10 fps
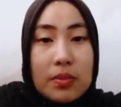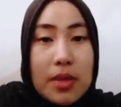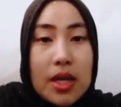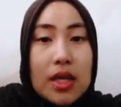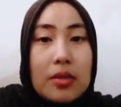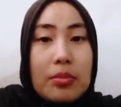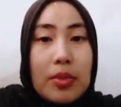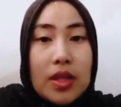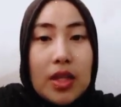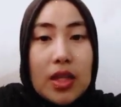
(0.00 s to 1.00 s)
by
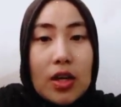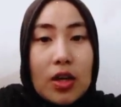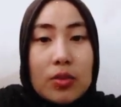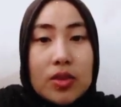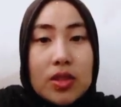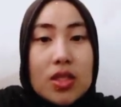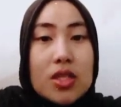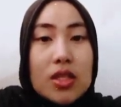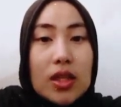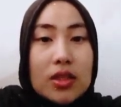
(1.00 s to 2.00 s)
PT Telkom's
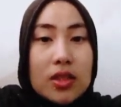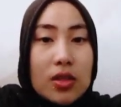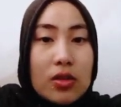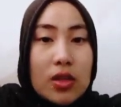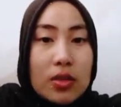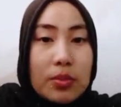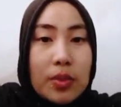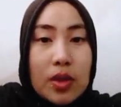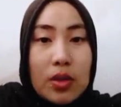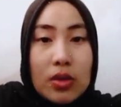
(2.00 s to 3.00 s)
digital cellular
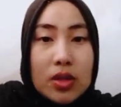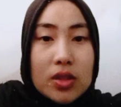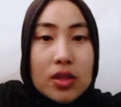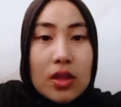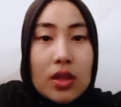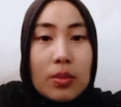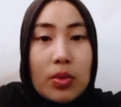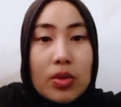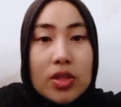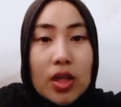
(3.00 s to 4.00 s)
pilot
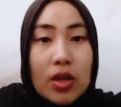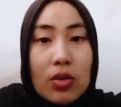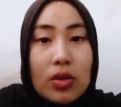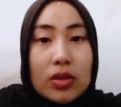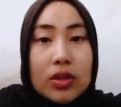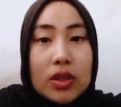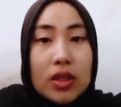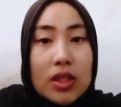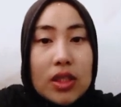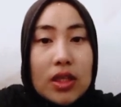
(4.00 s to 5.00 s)
project on the
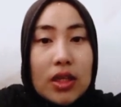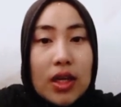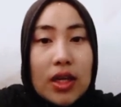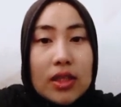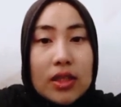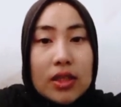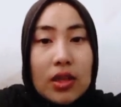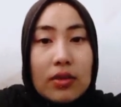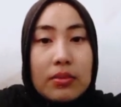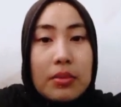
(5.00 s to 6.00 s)
island
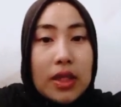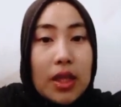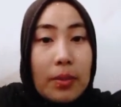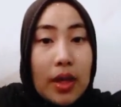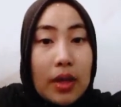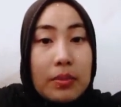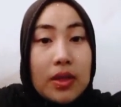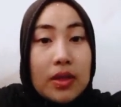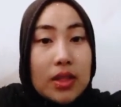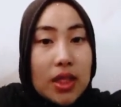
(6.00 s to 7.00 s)
of Batam and
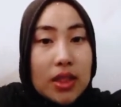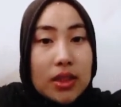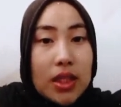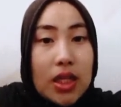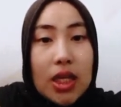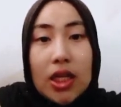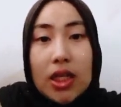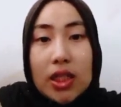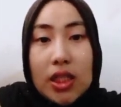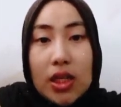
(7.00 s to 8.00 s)
Bintan,
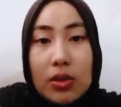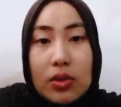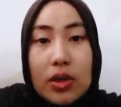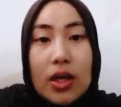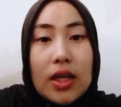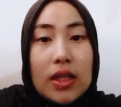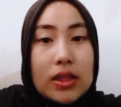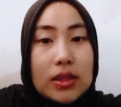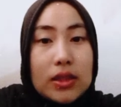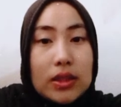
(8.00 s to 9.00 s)
Riau
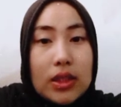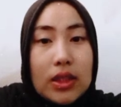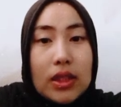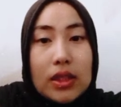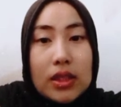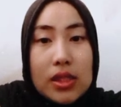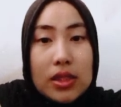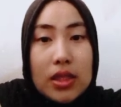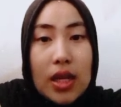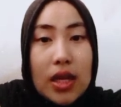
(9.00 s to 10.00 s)
Island. This
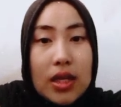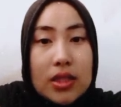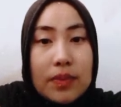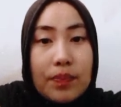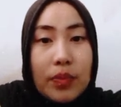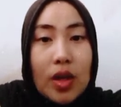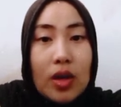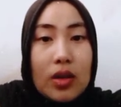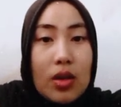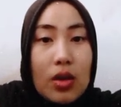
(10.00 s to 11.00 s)
decade,
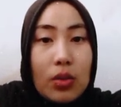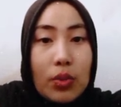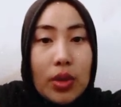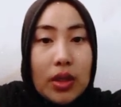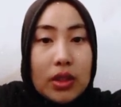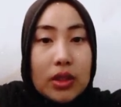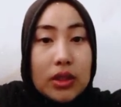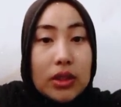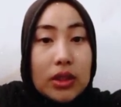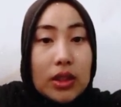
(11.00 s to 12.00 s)
along with
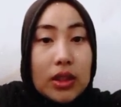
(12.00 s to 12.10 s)
the